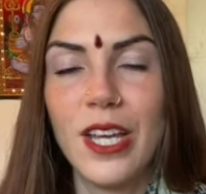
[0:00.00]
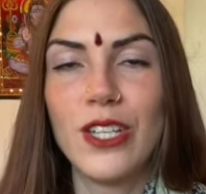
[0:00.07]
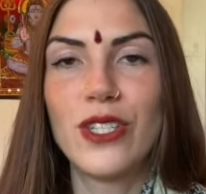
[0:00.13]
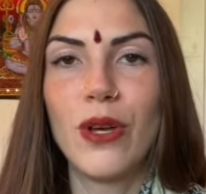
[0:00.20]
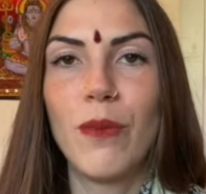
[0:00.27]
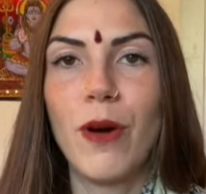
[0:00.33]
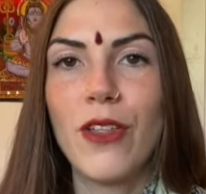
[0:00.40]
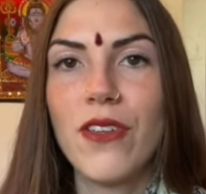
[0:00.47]

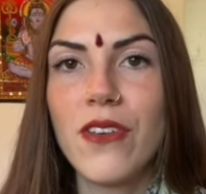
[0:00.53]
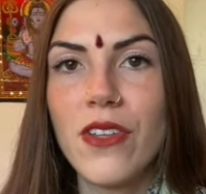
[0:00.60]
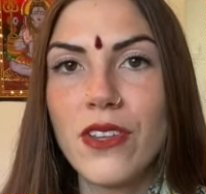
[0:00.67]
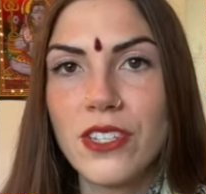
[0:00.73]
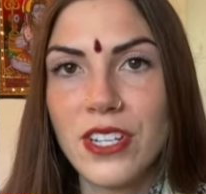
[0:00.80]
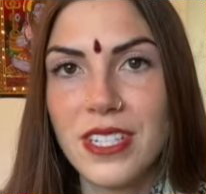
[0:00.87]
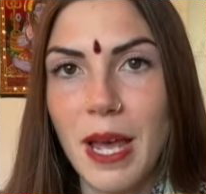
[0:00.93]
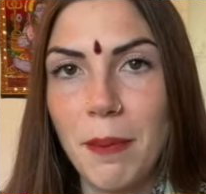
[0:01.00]
So both of those
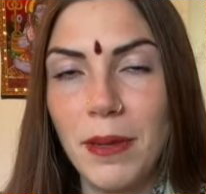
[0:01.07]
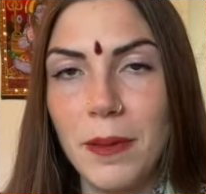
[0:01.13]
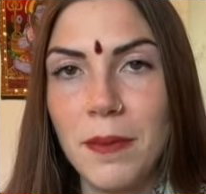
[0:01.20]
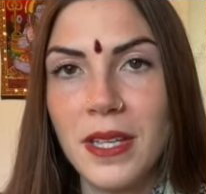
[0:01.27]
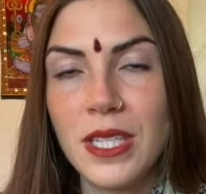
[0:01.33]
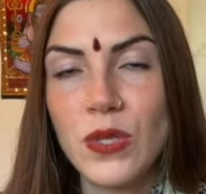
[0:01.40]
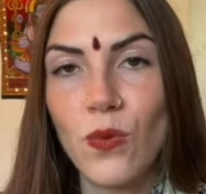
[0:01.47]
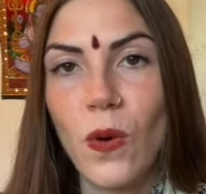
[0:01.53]
are
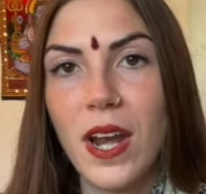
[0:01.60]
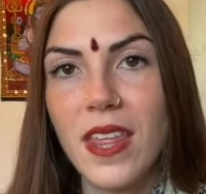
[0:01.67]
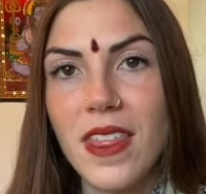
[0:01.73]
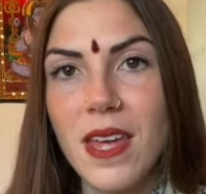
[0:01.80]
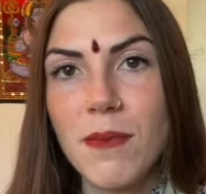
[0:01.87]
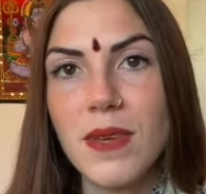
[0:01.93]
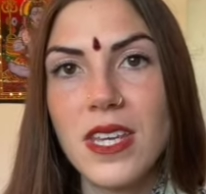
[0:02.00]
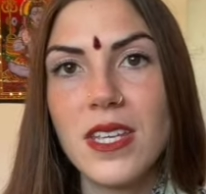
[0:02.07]
supplements. One of
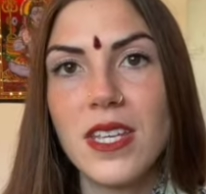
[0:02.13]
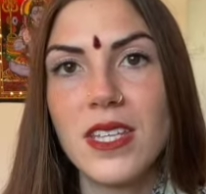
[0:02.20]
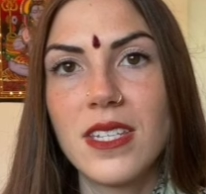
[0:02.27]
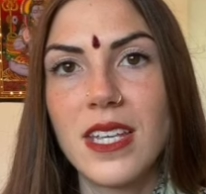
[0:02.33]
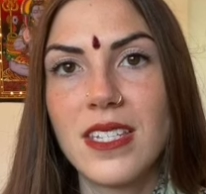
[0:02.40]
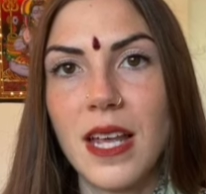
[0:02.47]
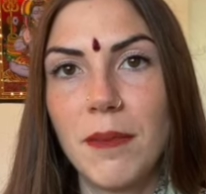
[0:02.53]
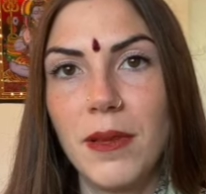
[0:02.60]
them is
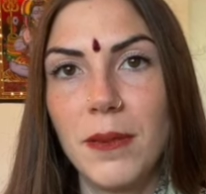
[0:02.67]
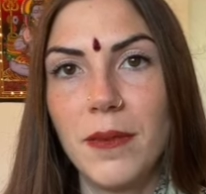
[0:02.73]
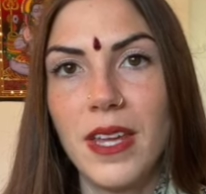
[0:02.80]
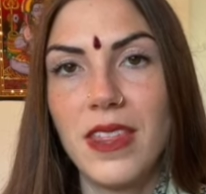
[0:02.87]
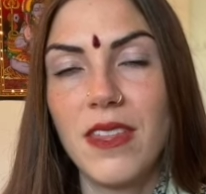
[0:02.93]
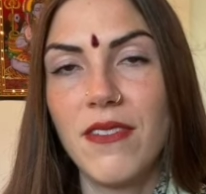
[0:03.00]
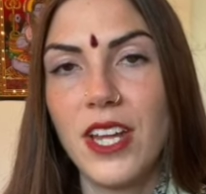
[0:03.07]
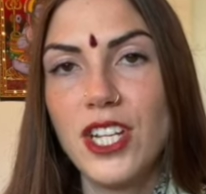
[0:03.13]
a
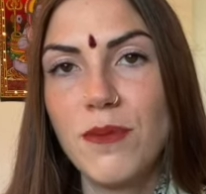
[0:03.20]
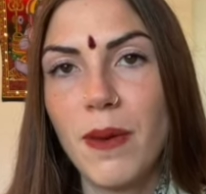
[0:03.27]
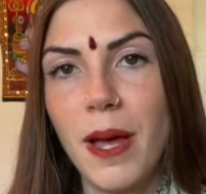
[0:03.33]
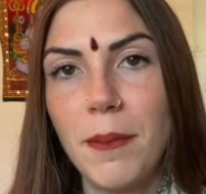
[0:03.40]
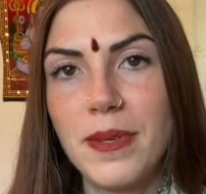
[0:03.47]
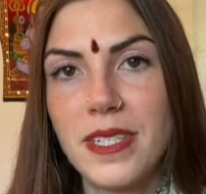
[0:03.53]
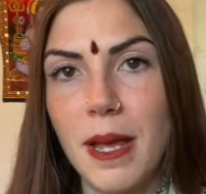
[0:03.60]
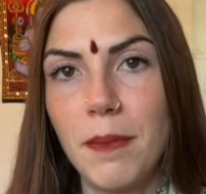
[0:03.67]
supplement. The
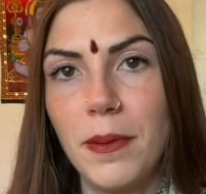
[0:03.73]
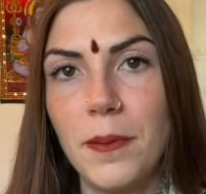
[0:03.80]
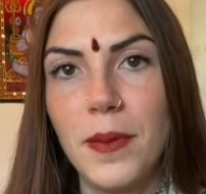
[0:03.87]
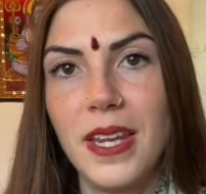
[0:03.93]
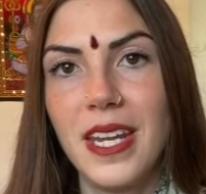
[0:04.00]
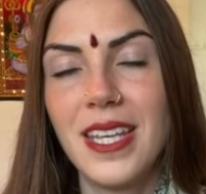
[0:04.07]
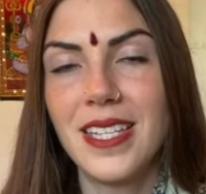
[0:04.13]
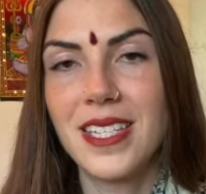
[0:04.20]
Vegepup
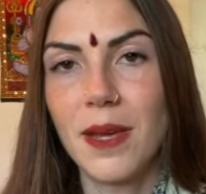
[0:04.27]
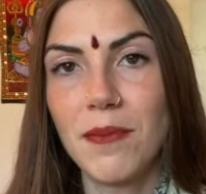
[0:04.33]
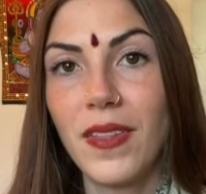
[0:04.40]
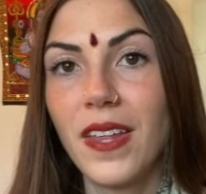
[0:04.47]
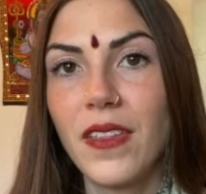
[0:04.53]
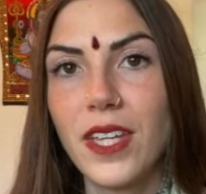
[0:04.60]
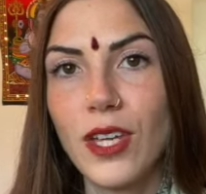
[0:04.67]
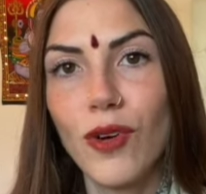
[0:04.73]
supplement is
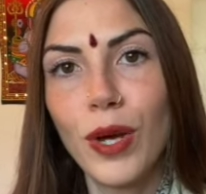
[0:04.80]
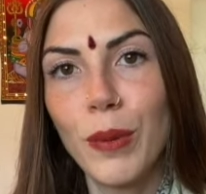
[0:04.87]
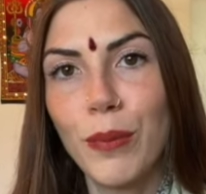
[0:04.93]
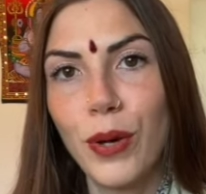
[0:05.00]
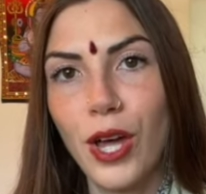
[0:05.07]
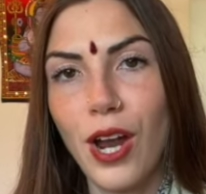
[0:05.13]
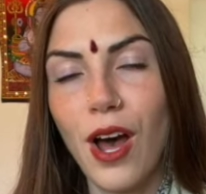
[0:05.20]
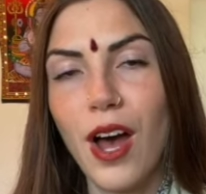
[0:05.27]
something that you can
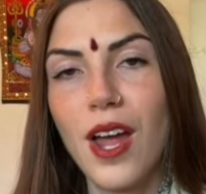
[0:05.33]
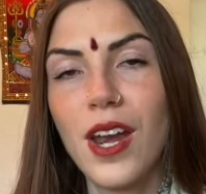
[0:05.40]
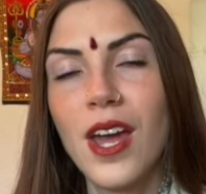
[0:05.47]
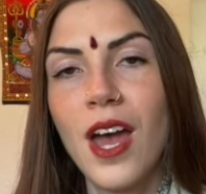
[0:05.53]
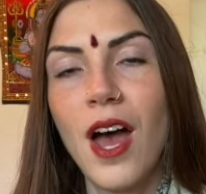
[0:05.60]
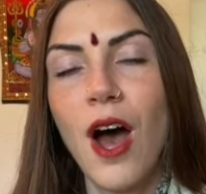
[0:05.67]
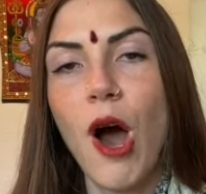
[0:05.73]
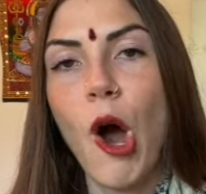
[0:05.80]
put on
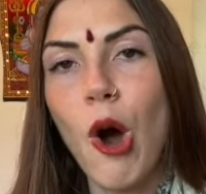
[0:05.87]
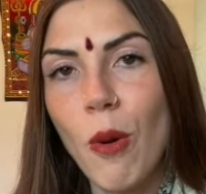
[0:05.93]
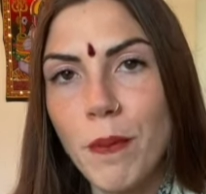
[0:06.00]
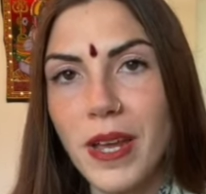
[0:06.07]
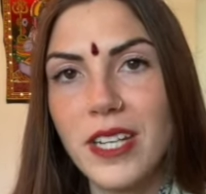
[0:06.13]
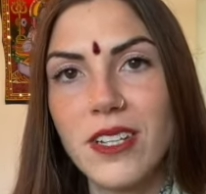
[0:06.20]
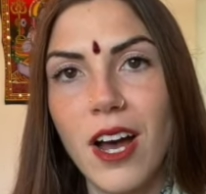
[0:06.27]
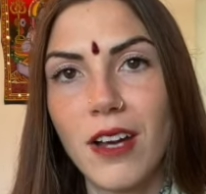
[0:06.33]

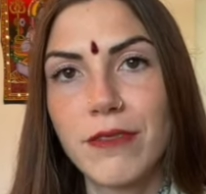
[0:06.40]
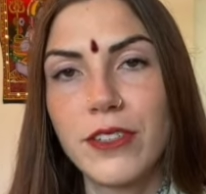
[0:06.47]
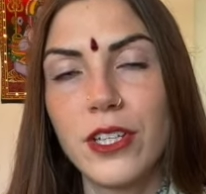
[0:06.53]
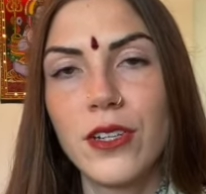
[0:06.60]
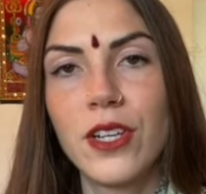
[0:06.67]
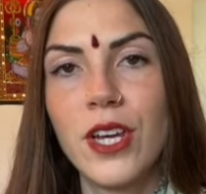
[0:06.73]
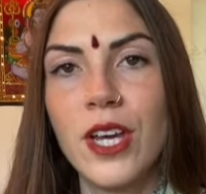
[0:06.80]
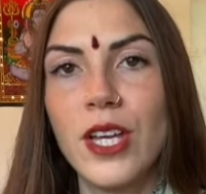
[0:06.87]
homemade dog
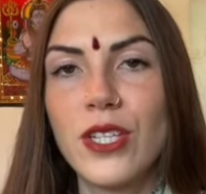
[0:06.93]
food.